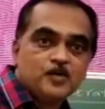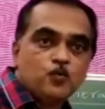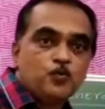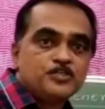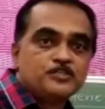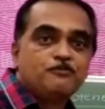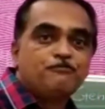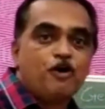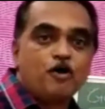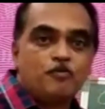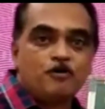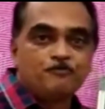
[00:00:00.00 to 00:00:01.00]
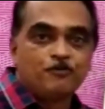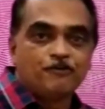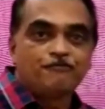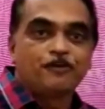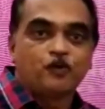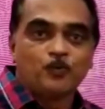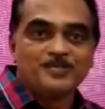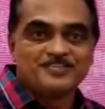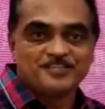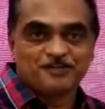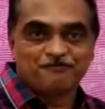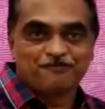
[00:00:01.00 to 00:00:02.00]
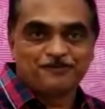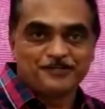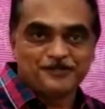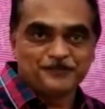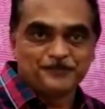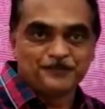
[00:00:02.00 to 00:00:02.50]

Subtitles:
which is the form of your frequency shift keying.